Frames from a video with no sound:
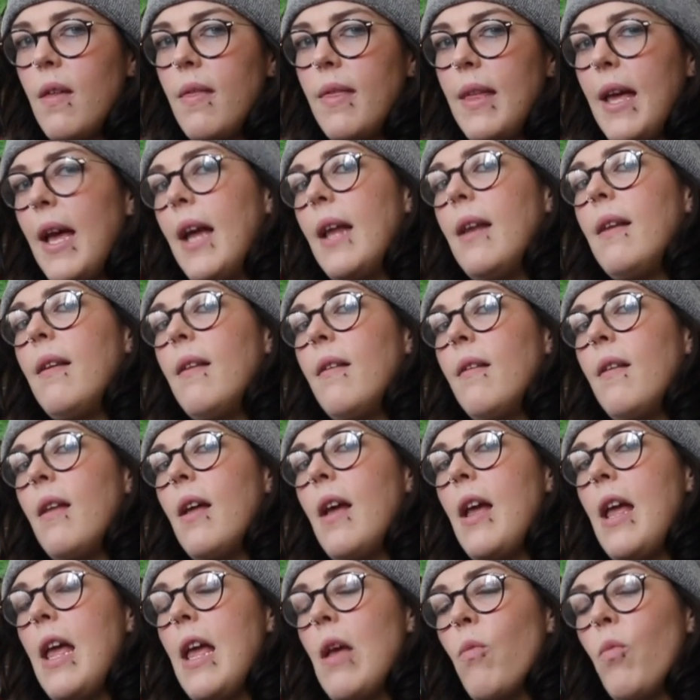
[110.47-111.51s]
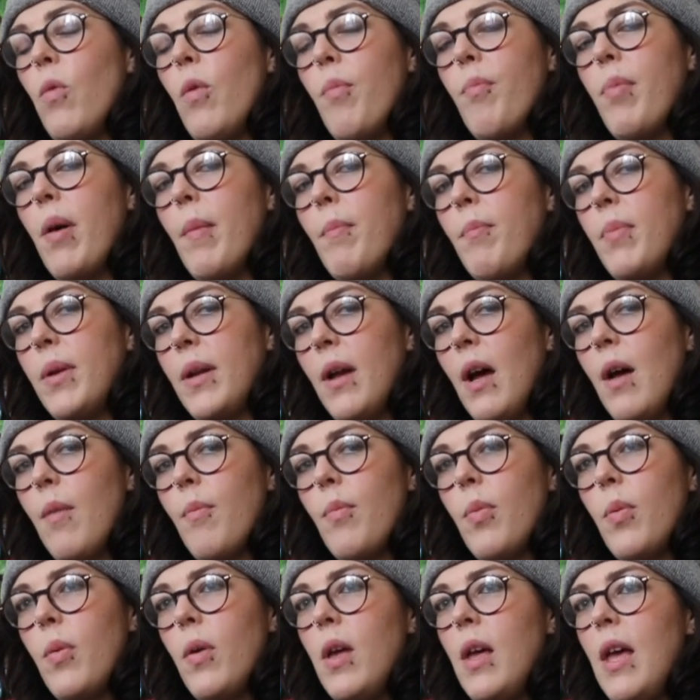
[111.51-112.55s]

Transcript: then it will bump it up.